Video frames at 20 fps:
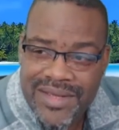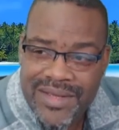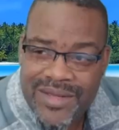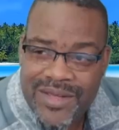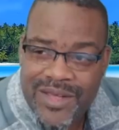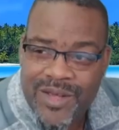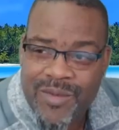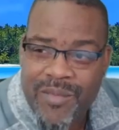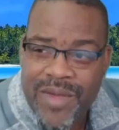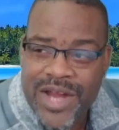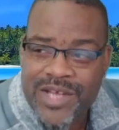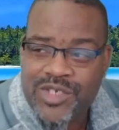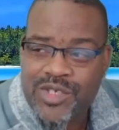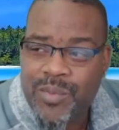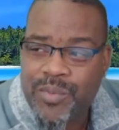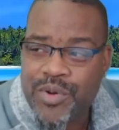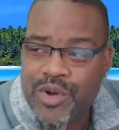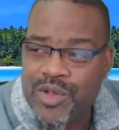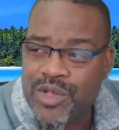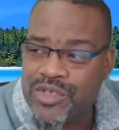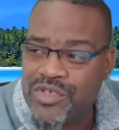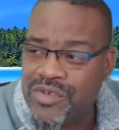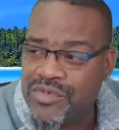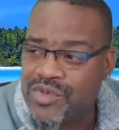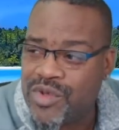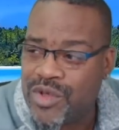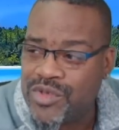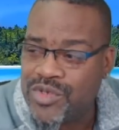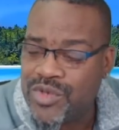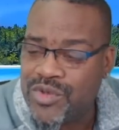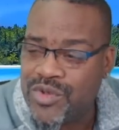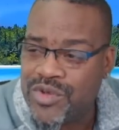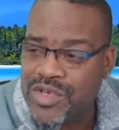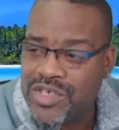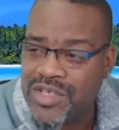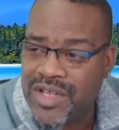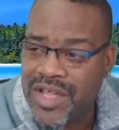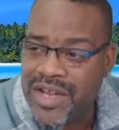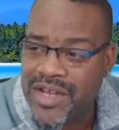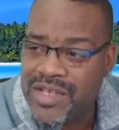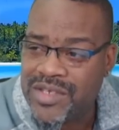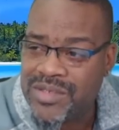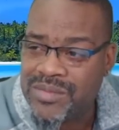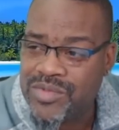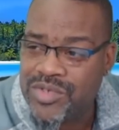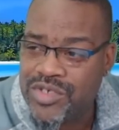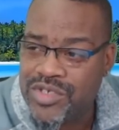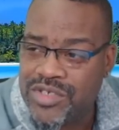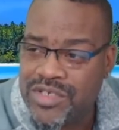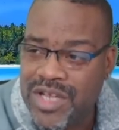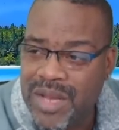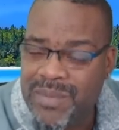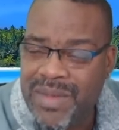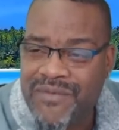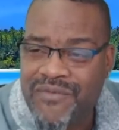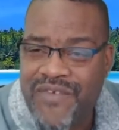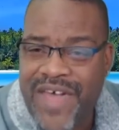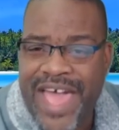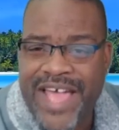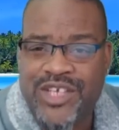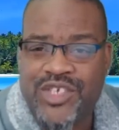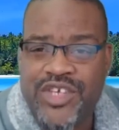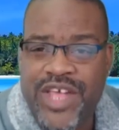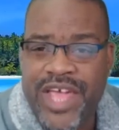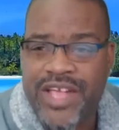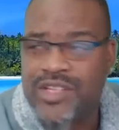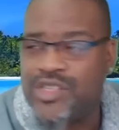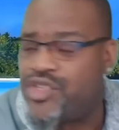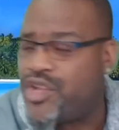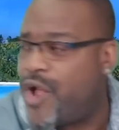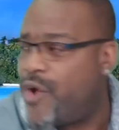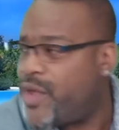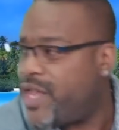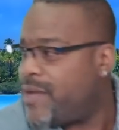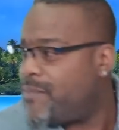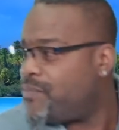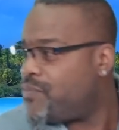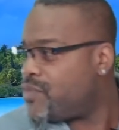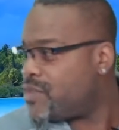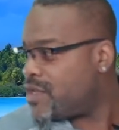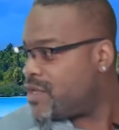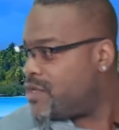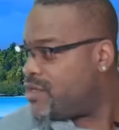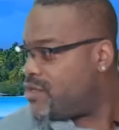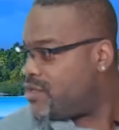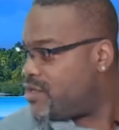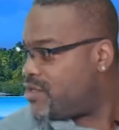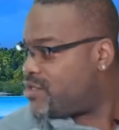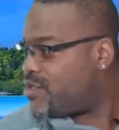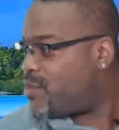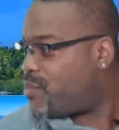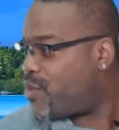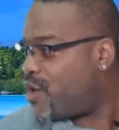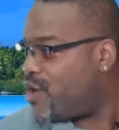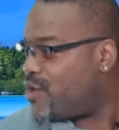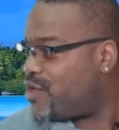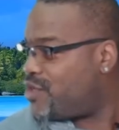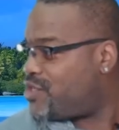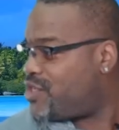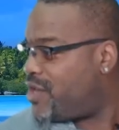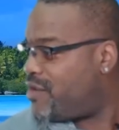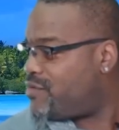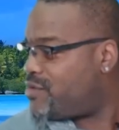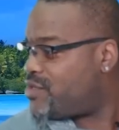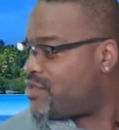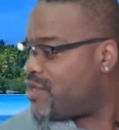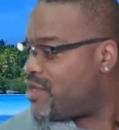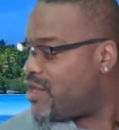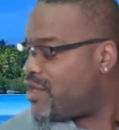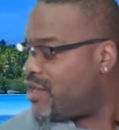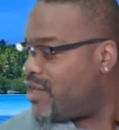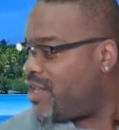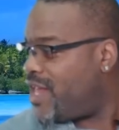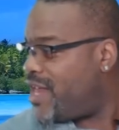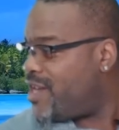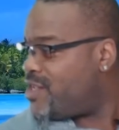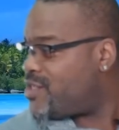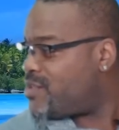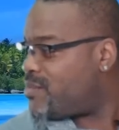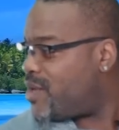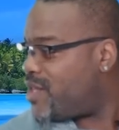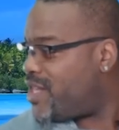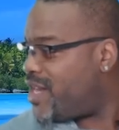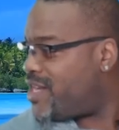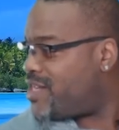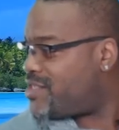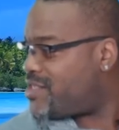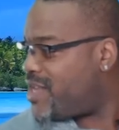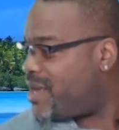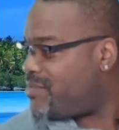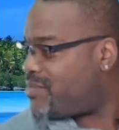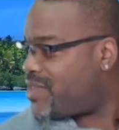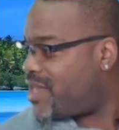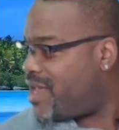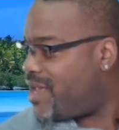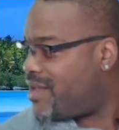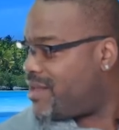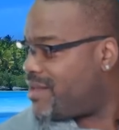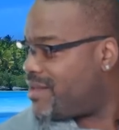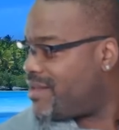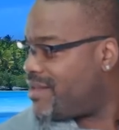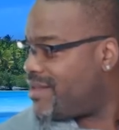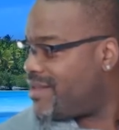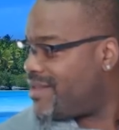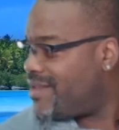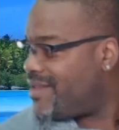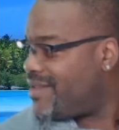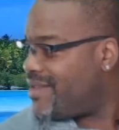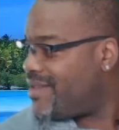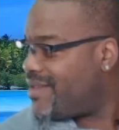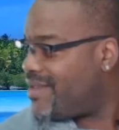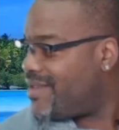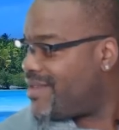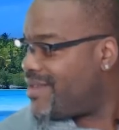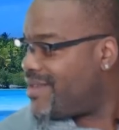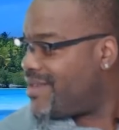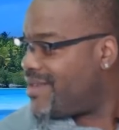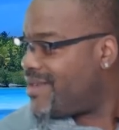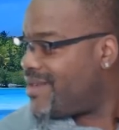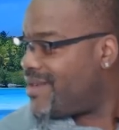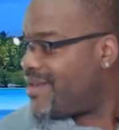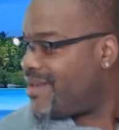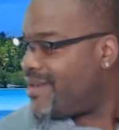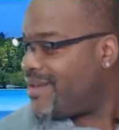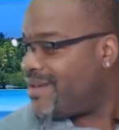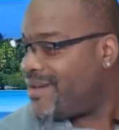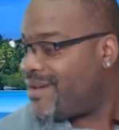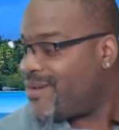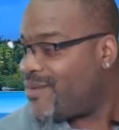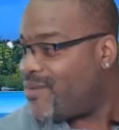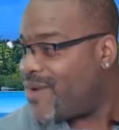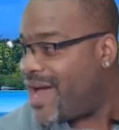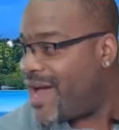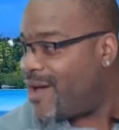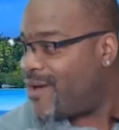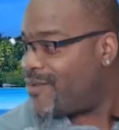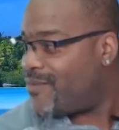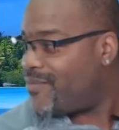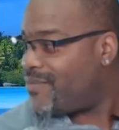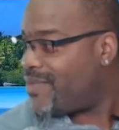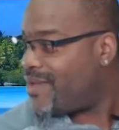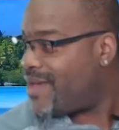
Are my superlatives also known as Glennisms? Let me fact check. Joey, superlatives, Glennism, are they the same thing? Mm-hmm. Wow.